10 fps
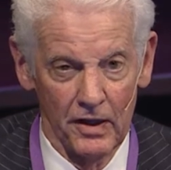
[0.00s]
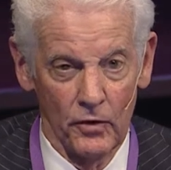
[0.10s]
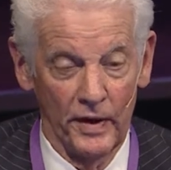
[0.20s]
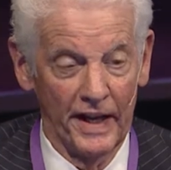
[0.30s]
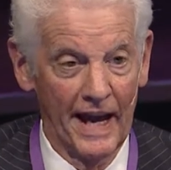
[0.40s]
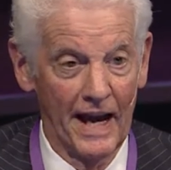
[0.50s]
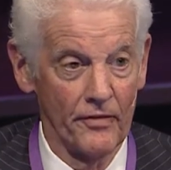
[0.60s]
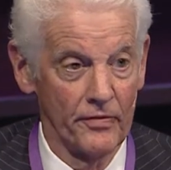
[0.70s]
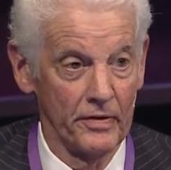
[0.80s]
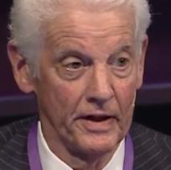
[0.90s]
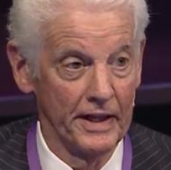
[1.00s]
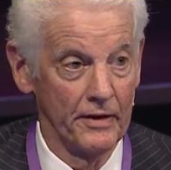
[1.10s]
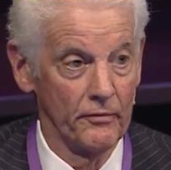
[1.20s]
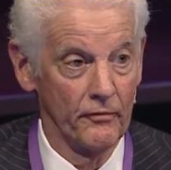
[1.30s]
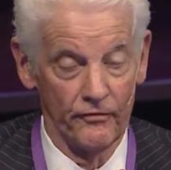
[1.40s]
We have,
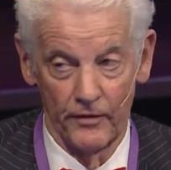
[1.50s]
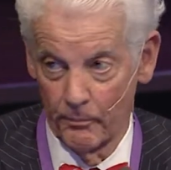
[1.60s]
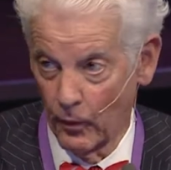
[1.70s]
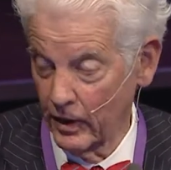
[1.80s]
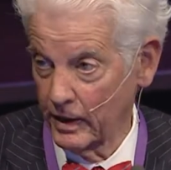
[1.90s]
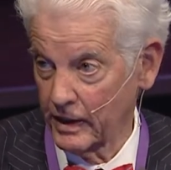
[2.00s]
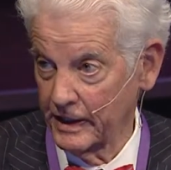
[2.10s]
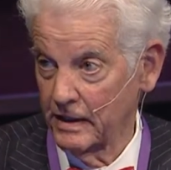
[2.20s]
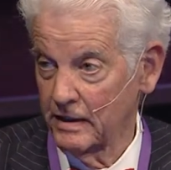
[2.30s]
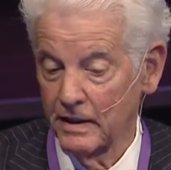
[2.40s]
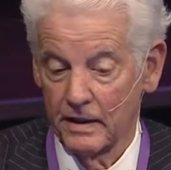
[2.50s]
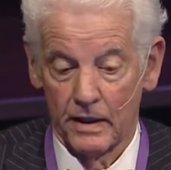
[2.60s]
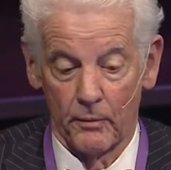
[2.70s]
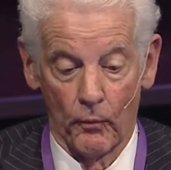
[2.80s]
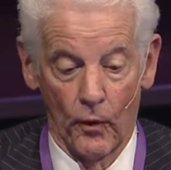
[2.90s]
importantly,
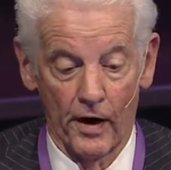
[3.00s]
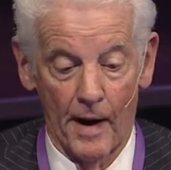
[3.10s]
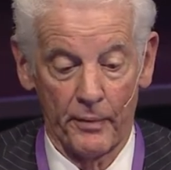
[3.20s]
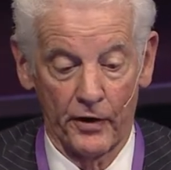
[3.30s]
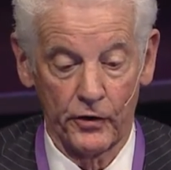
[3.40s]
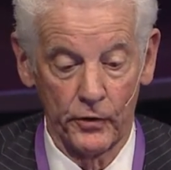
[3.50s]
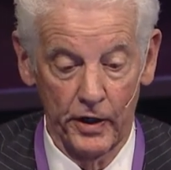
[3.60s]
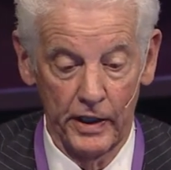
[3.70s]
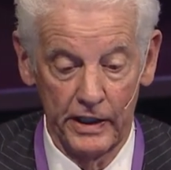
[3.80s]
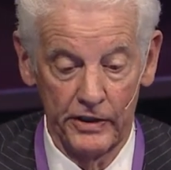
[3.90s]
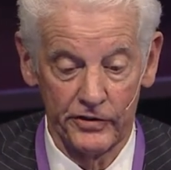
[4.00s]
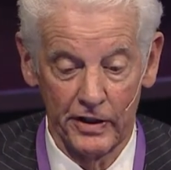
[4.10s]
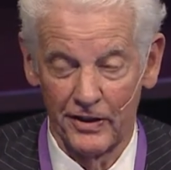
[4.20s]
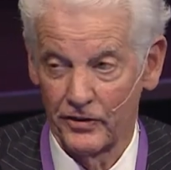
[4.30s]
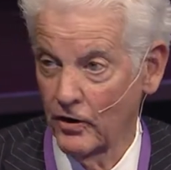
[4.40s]
more opportunities
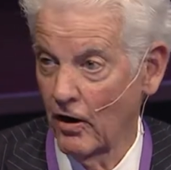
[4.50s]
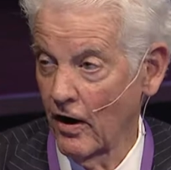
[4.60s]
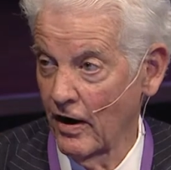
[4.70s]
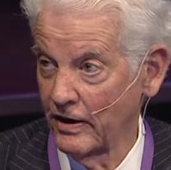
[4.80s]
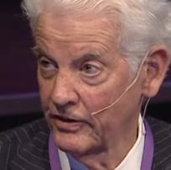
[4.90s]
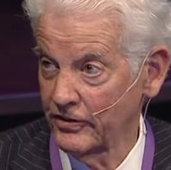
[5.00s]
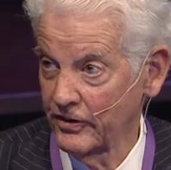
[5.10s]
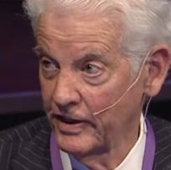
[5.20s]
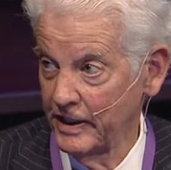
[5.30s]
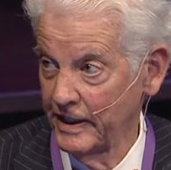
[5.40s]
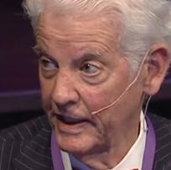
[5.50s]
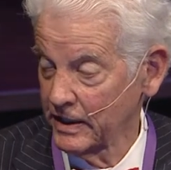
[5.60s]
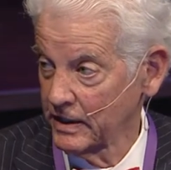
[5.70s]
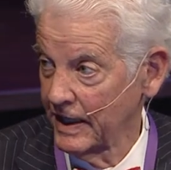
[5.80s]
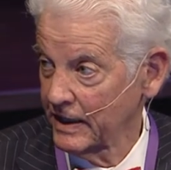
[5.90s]
to harness the
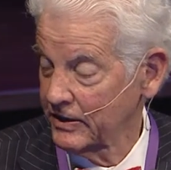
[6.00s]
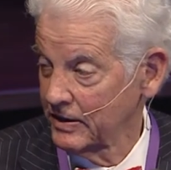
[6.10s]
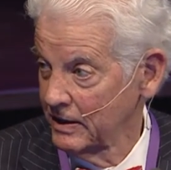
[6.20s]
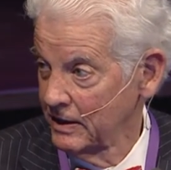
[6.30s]
intellect